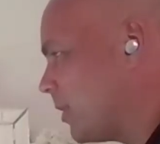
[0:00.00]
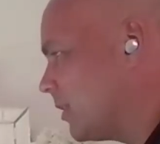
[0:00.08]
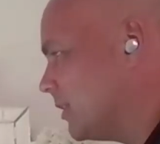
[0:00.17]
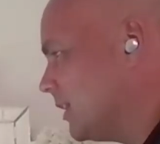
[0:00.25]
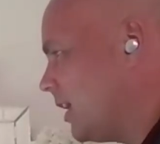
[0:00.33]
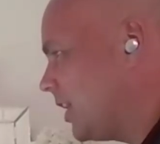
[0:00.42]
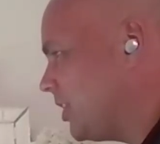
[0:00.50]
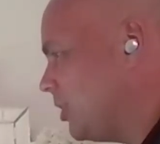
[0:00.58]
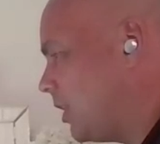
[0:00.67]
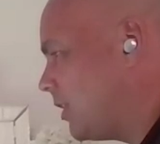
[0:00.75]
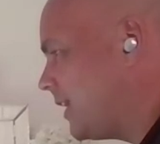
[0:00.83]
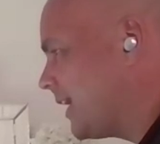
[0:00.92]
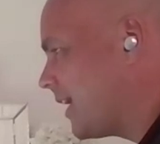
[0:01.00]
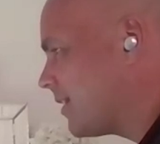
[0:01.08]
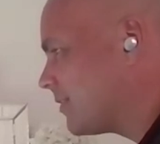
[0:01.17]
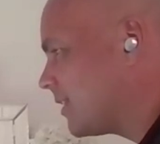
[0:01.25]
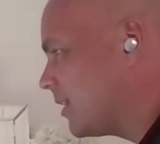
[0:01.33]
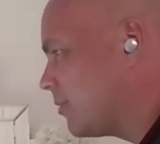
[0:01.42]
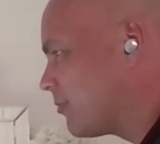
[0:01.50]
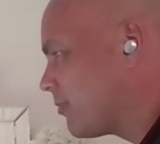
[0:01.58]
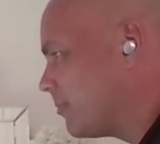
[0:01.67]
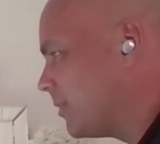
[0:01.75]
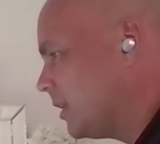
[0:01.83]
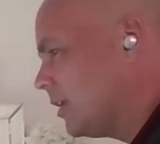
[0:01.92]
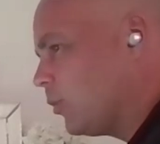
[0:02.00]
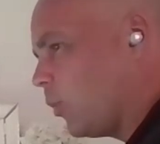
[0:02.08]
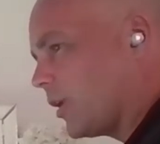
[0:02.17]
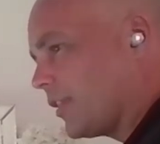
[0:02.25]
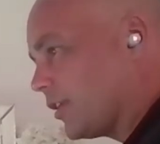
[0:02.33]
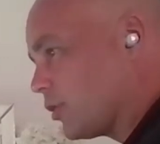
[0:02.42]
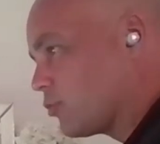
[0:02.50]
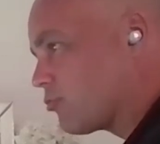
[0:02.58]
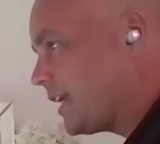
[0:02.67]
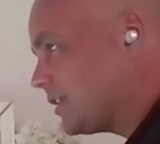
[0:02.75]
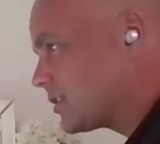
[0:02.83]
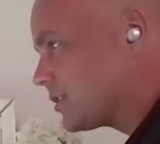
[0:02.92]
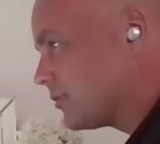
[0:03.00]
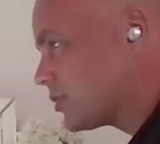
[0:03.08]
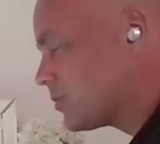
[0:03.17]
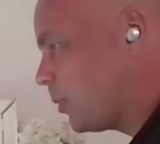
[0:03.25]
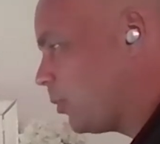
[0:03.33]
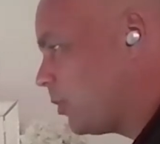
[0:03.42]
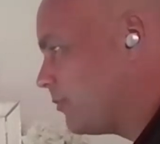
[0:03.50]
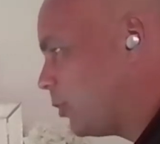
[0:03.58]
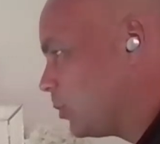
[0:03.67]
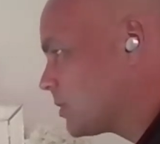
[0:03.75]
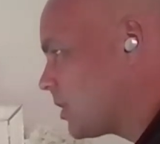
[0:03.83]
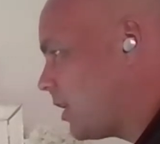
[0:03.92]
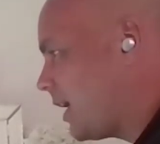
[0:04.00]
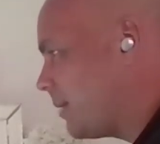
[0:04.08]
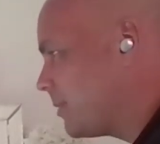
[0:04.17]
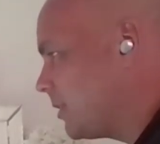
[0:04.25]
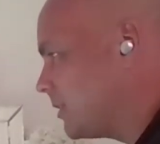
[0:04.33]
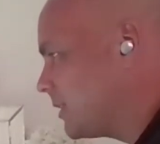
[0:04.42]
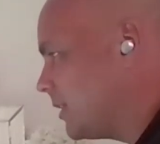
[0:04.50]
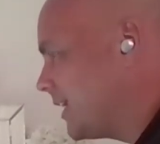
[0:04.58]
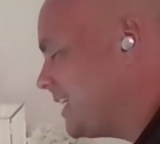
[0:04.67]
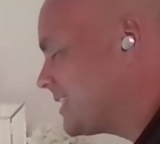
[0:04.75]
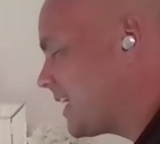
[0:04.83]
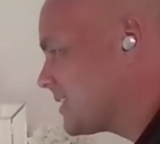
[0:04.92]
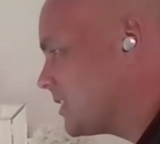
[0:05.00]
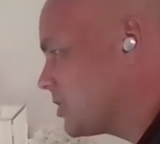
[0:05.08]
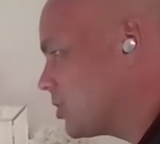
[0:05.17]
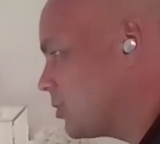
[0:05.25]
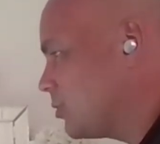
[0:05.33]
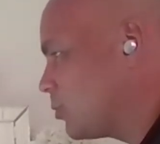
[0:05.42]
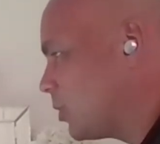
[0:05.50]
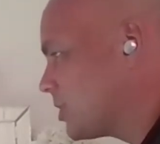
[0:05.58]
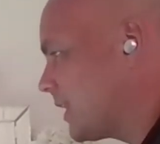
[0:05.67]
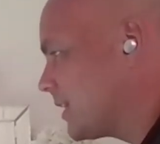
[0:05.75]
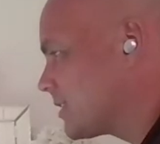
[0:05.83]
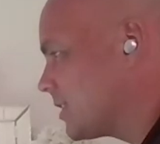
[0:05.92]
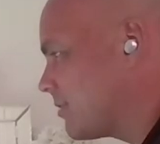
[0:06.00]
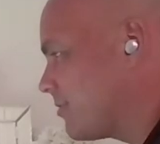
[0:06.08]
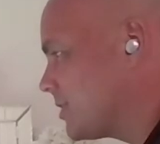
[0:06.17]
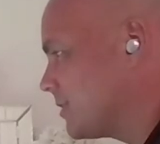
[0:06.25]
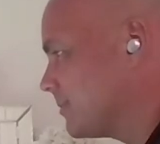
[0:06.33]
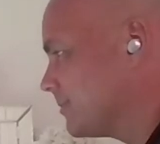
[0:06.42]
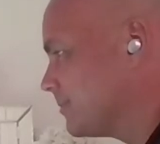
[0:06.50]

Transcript: but are you learning anything from one of the greats of sport of all time and, and, and his attitude watching that series?